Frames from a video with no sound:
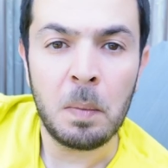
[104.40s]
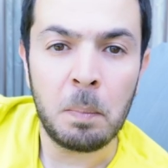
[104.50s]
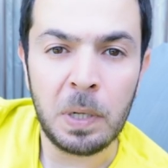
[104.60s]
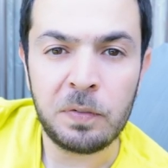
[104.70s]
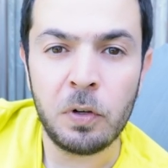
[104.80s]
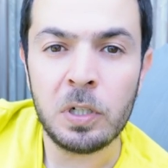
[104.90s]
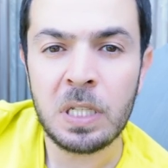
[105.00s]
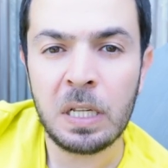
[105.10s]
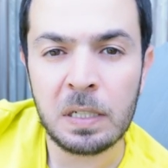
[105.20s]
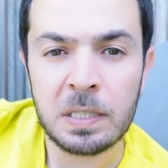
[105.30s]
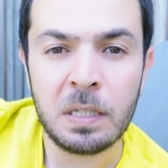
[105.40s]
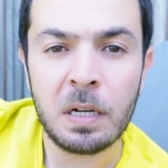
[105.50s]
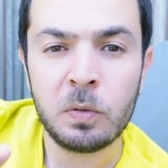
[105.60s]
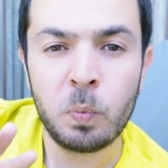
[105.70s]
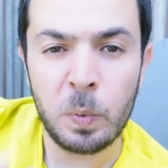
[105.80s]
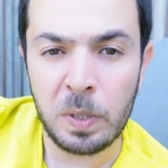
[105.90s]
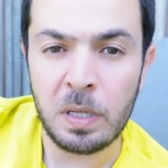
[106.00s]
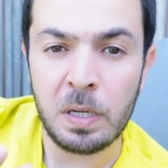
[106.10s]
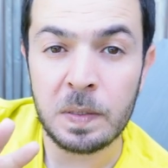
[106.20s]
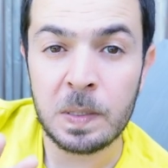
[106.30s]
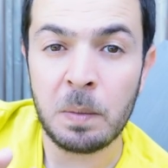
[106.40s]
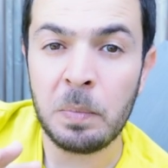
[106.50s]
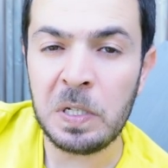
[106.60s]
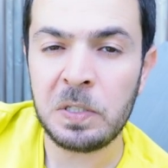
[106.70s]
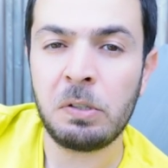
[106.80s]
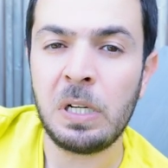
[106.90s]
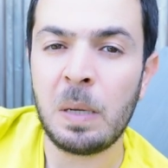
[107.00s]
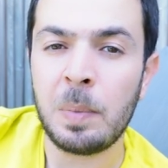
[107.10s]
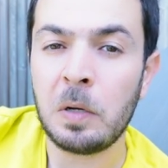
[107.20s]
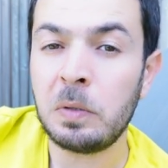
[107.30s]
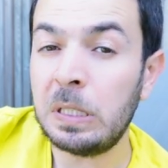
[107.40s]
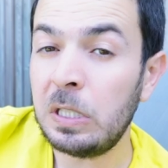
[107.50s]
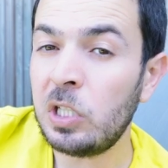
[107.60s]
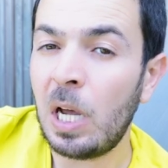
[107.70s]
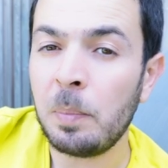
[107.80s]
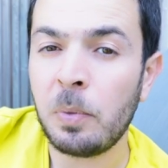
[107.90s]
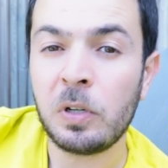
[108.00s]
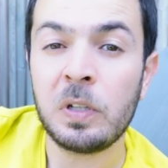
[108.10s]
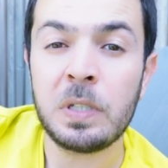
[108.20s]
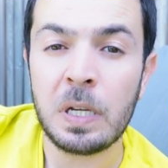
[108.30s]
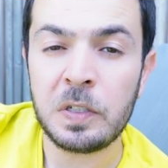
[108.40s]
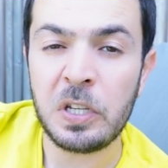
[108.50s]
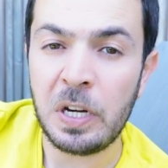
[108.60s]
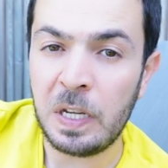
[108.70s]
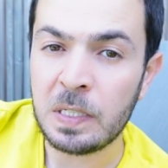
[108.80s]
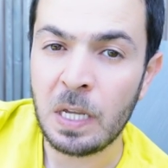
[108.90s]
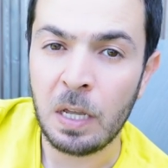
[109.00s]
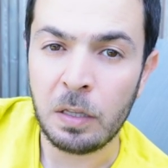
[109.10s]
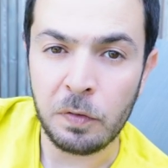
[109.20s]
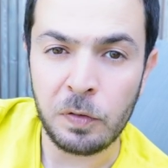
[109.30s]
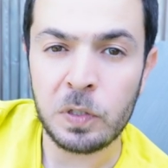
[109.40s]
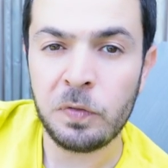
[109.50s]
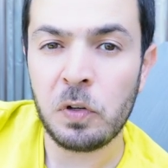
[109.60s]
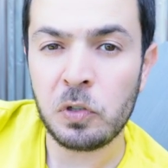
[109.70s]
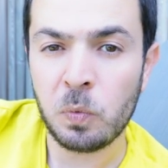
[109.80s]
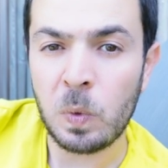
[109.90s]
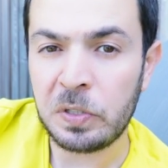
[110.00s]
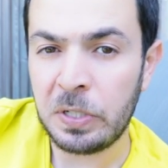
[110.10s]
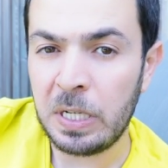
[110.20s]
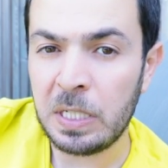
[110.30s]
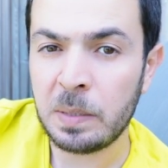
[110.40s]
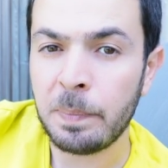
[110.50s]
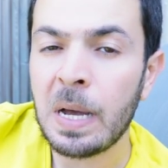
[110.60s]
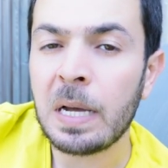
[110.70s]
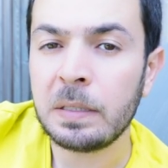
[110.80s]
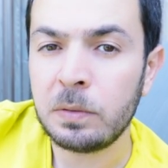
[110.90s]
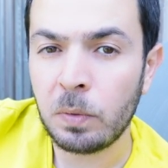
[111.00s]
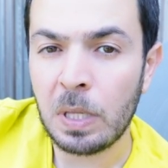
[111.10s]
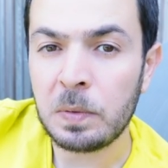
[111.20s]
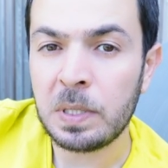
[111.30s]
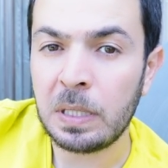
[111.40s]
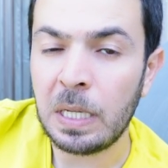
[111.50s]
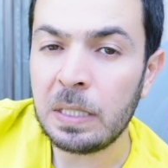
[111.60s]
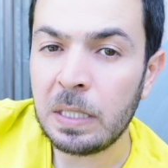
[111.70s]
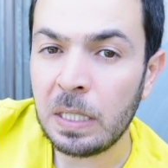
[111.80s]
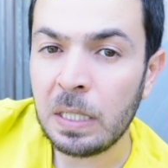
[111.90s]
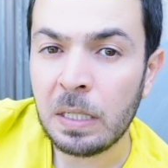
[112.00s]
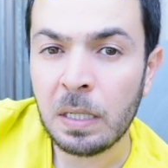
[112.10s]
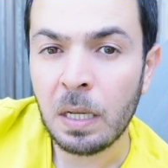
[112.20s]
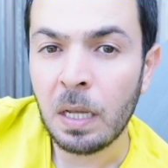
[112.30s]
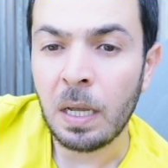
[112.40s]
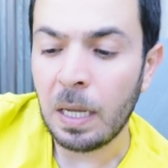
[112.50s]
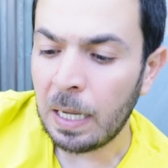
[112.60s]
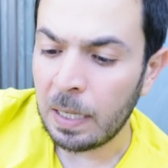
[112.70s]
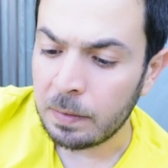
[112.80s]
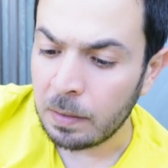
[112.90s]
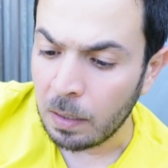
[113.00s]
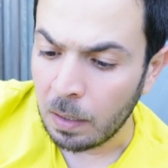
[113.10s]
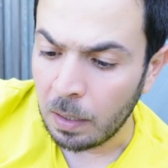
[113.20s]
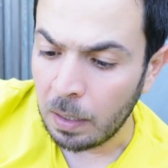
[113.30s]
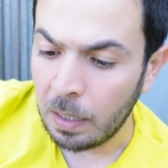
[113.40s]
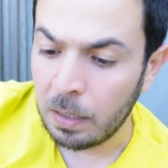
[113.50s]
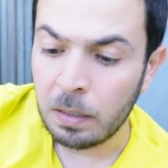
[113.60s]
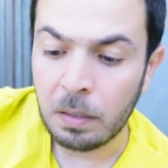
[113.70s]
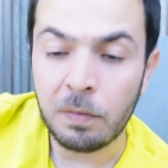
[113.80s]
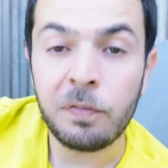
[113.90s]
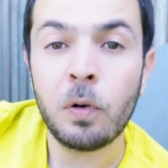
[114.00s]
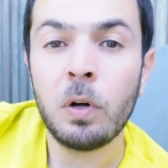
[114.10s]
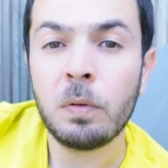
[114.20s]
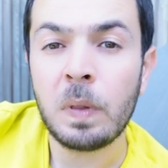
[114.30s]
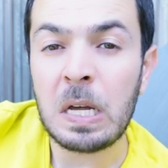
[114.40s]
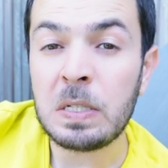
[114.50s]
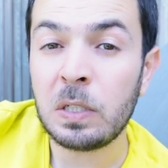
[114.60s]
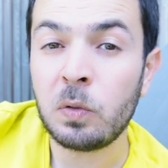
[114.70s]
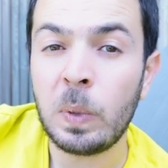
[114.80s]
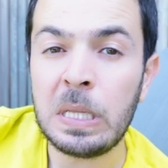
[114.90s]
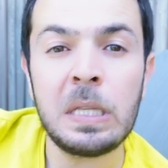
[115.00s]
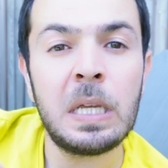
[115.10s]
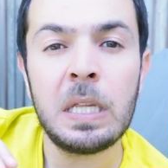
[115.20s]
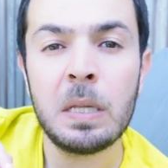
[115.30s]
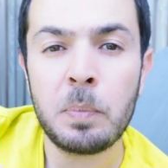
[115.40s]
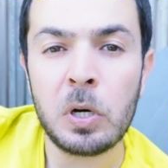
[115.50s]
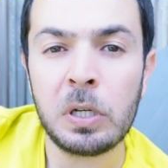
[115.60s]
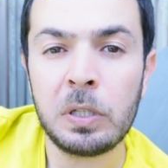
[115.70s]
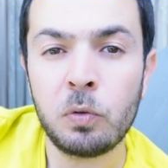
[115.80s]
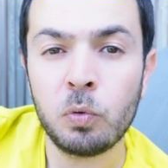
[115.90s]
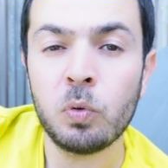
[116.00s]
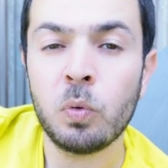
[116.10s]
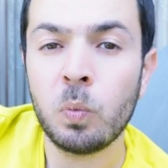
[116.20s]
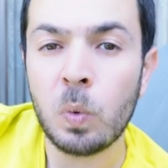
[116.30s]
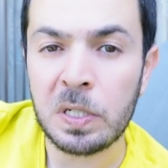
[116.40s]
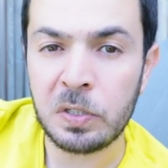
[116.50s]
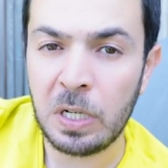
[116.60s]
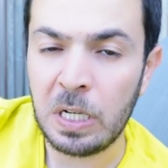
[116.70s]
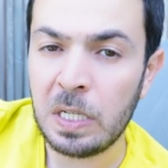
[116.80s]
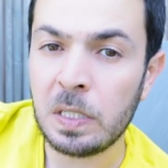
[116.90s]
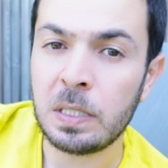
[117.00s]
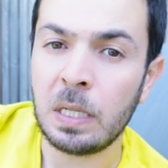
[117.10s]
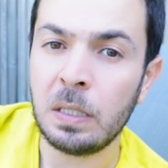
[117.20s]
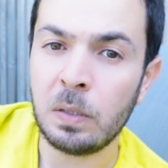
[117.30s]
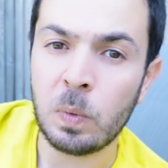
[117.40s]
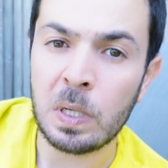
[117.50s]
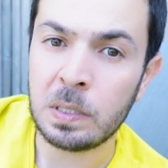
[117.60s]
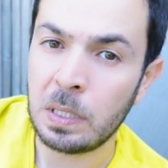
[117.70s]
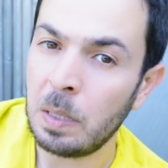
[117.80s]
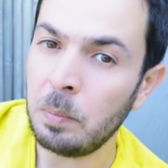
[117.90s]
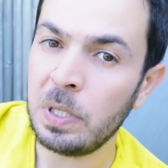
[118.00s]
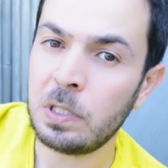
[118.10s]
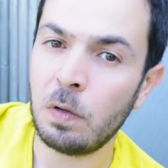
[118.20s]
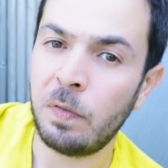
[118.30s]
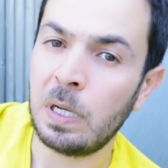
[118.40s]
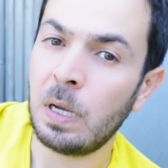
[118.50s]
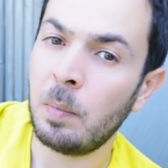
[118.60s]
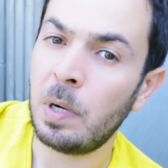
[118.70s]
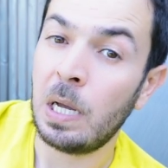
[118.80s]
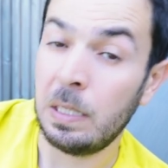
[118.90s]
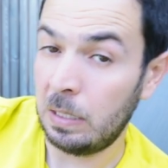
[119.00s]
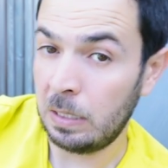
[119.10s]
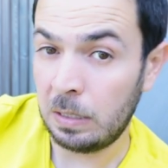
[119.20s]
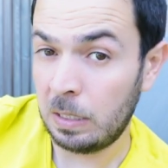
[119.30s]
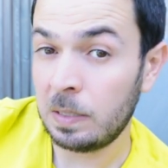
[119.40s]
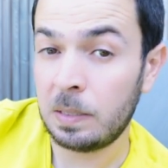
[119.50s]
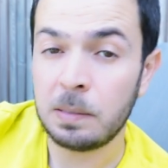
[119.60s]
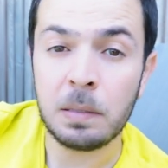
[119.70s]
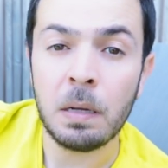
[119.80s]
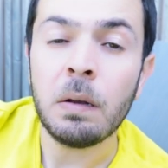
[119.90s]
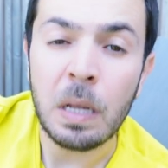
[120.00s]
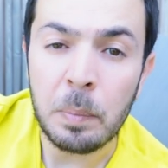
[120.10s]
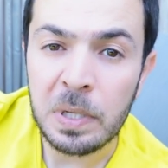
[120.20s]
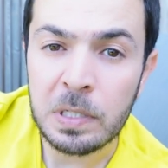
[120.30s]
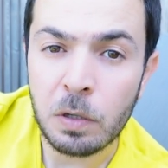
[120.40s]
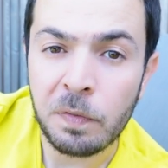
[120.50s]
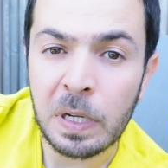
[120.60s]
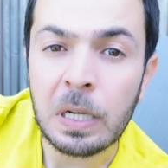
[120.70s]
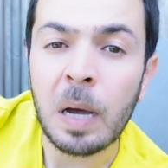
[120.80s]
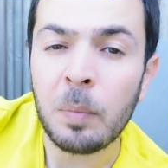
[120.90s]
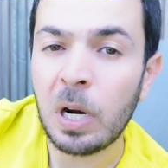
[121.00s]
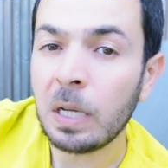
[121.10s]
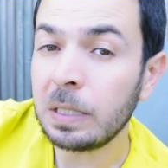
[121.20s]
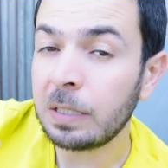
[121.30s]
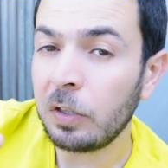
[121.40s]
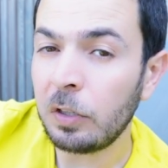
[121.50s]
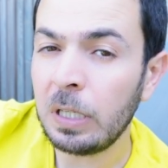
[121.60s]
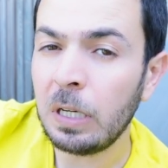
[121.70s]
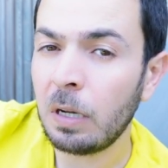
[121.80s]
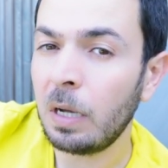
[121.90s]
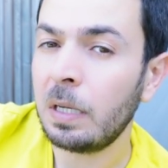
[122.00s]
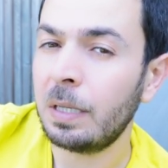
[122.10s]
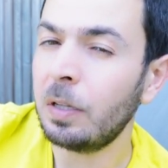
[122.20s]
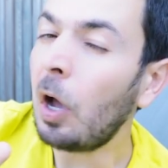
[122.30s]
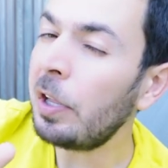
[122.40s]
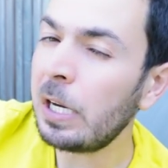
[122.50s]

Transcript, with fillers: But first let us start with some history about the DJI Pocket series. The first version was released back in 2018 and in fall 2020 the pocket 2 was released and it was a beast of a camera and it is still a beast of a camera that i really like and i